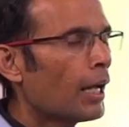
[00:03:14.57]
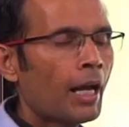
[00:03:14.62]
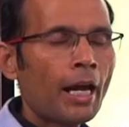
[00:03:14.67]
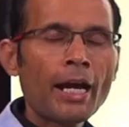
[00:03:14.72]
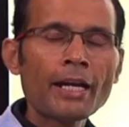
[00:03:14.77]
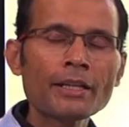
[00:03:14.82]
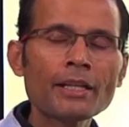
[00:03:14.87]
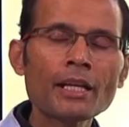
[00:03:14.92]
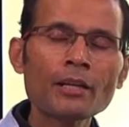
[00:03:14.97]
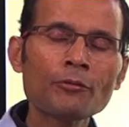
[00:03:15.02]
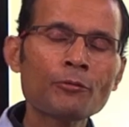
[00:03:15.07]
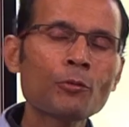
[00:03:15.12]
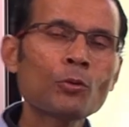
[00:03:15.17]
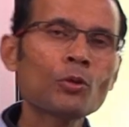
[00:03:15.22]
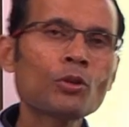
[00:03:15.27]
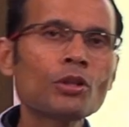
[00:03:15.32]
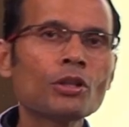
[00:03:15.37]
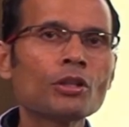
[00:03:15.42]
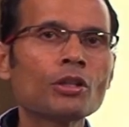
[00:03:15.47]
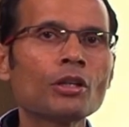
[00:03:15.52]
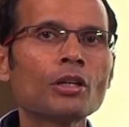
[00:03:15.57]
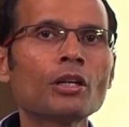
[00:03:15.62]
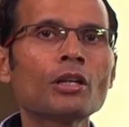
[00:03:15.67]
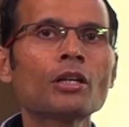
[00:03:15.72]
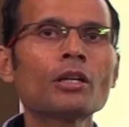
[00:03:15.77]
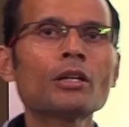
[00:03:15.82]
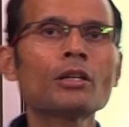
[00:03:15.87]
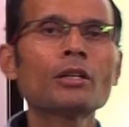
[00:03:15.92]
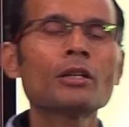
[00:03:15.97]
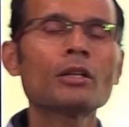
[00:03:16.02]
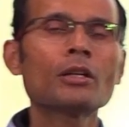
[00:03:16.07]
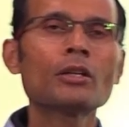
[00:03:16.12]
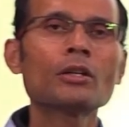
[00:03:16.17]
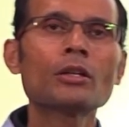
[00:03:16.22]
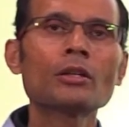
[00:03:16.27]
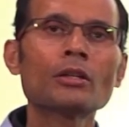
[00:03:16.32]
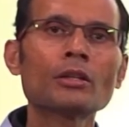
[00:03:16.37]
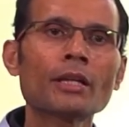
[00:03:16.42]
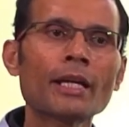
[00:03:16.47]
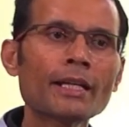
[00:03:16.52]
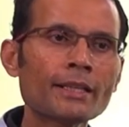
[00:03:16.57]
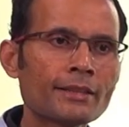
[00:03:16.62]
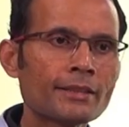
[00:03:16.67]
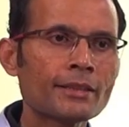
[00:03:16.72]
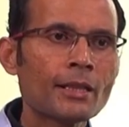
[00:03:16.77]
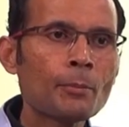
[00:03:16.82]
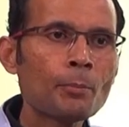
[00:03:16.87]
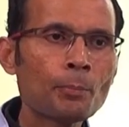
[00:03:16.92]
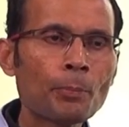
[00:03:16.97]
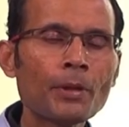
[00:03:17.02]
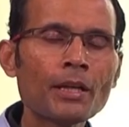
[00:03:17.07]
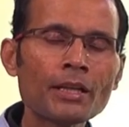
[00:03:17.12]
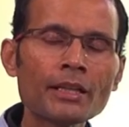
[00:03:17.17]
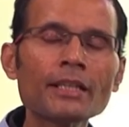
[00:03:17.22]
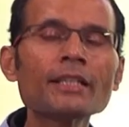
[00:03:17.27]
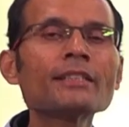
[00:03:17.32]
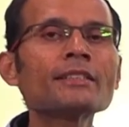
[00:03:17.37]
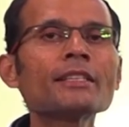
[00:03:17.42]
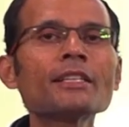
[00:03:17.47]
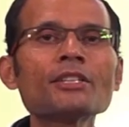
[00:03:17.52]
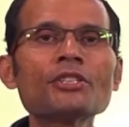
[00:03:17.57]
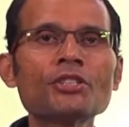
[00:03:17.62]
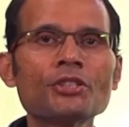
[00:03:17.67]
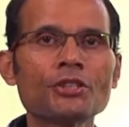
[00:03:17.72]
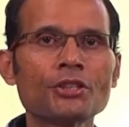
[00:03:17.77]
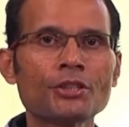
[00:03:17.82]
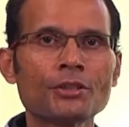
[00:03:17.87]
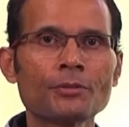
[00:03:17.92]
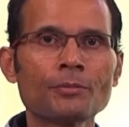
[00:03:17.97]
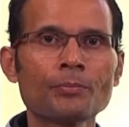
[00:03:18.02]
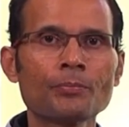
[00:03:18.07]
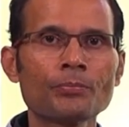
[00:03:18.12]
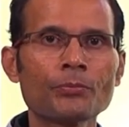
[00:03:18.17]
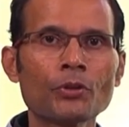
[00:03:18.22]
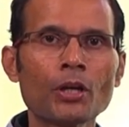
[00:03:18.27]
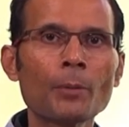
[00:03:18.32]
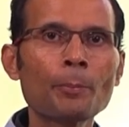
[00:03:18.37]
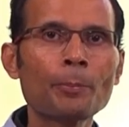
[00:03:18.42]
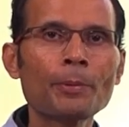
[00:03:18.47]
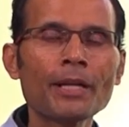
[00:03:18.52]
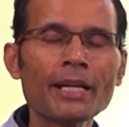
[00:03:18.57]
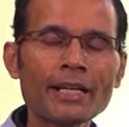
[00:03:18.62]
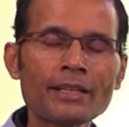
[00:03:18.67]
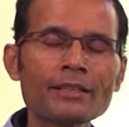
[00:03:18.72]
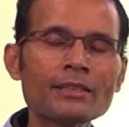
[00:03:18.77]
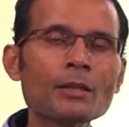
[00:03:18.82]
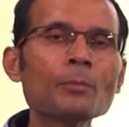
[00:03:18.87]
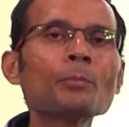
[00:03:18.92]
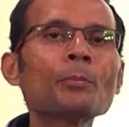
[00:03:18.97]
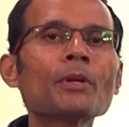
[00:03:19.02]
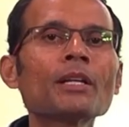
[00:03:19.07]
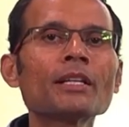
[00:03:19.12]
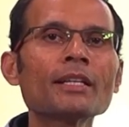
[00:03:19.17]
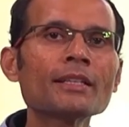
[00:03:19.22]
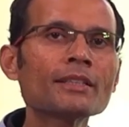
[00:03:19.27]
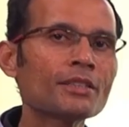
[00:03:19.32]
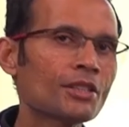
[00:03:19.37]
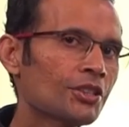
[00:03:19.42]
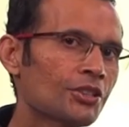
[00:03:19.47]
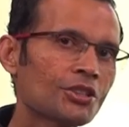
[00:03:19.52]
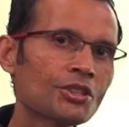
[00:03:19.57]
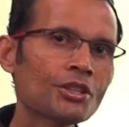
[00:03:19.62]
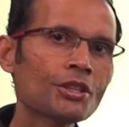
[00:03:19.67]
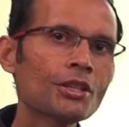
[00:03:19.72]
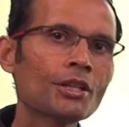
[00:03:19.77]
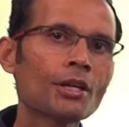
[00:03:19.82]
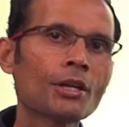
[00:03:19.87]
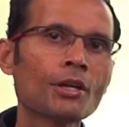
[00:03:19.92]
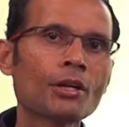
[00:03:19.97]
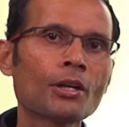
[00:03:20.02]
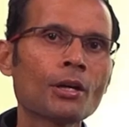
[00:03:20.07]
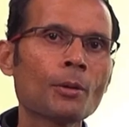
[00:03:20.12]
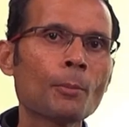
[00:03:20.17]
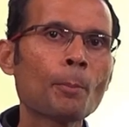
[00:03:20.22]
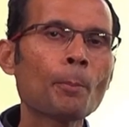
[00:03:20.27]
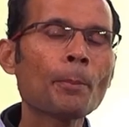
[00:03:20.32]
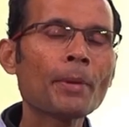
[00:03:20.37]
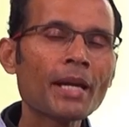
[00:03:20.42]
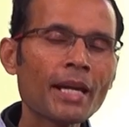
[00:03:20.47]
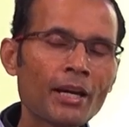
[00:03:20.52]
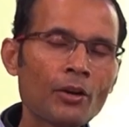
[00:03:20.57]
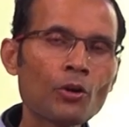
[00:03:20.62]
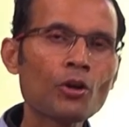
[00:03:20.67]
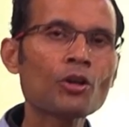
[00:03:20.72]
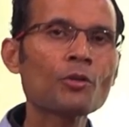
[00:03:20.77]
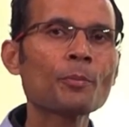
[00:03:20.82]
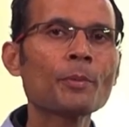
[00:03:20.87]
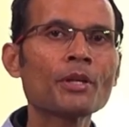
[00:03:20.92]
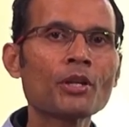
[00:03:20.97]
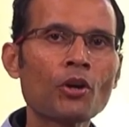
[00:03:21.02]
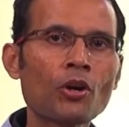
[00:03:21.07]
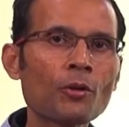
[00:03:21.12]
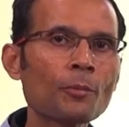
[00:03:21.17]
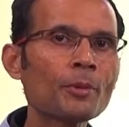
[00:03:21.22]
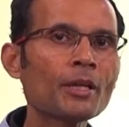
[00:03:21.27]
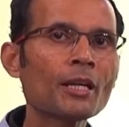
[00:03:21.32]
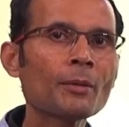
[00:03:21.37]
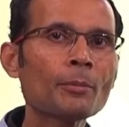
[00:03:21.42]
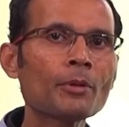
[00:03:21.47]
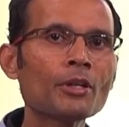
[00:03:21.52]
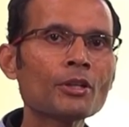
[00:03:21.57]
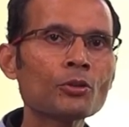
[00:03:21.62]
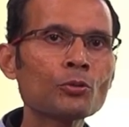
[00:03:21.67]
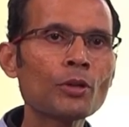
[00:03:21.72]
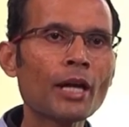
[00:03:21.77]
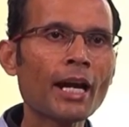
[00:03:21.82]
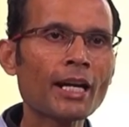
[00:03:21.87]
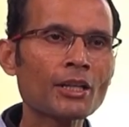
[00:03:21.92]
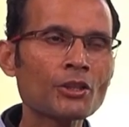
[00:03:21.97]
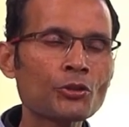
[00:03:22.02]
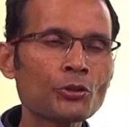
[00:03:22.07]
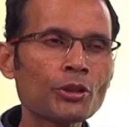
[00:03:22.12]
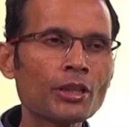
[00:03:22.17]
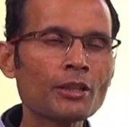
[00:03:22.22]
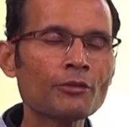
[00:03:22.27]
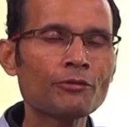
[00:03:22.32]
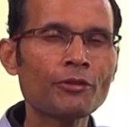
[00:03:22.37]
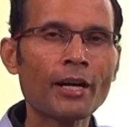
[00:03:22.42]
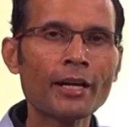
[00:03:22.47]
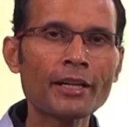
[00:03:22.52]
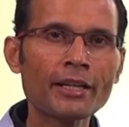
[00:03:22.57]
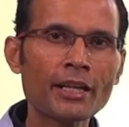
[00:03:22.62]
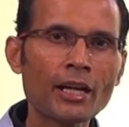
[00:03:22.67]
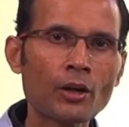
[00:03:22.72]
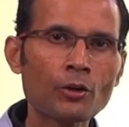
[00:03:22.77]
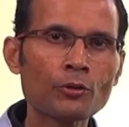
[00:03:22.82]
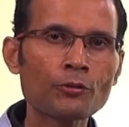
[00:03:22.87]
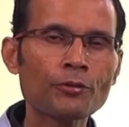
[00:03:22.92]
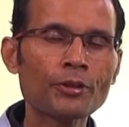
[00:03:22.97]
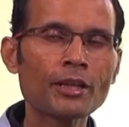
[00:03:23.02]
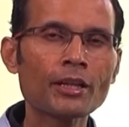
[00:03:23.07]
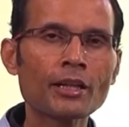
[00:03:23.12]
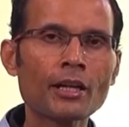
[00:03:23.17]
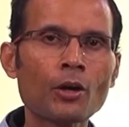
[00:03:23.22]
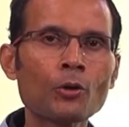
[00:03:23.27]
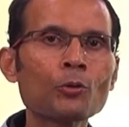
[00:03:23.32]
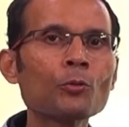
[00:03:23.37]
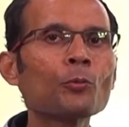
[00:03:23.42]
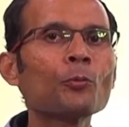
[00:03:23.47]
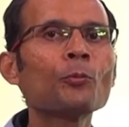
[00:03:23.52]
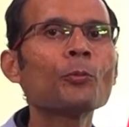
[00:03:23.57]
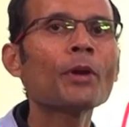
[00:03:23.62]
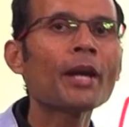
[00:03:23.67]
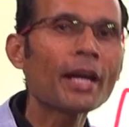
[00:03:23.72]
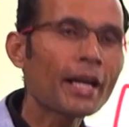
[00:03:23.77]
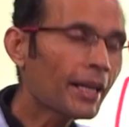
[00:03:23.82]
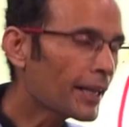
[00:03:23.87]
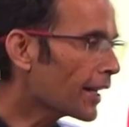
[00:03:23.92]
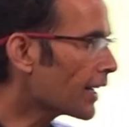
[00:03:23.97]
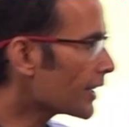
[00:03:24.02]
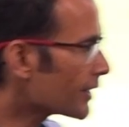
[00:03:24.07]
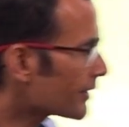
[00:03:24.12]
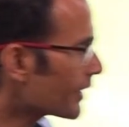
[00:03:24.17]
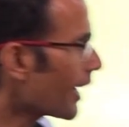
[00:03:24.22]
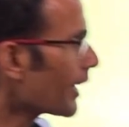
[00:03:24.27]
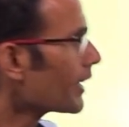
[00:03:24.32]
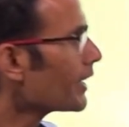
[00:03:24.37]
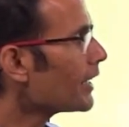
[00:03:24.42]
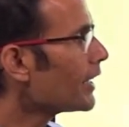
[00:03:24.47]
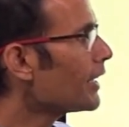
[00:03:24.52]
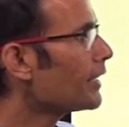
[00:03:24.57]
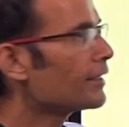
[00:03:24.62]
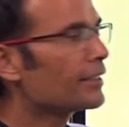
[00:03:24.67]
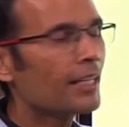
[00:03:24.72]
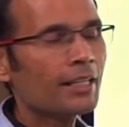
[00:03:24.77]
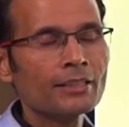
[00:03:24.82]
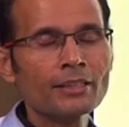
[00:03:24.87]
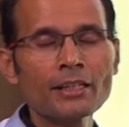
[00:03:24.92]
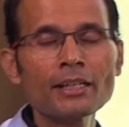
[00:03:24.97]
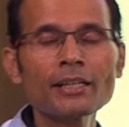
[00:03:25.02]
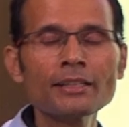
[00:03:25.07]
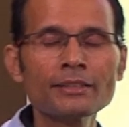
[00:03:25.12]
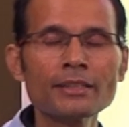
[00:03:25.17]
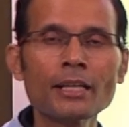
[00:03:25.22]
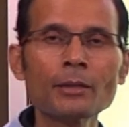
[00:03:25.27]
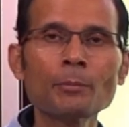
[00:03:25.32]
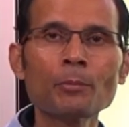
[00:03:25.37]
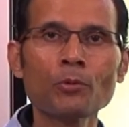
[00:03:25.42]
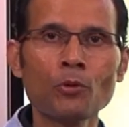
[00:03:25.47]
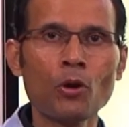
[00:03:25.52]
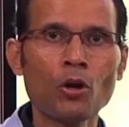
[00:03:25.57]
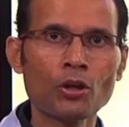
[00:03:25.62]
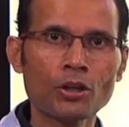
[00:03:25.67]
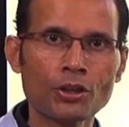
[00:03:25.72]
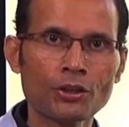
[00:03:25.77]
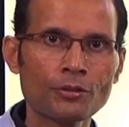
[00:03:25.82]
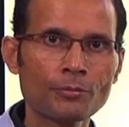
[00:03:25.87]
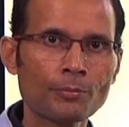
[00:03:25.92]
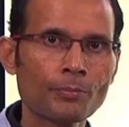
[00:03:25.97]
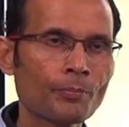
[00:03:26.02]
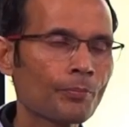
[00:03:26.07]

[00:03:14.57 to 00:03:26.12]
And therefore, a simple ECG, a plain simple ECG, may or may not be able to actually find out, figure out where exactly that is that block.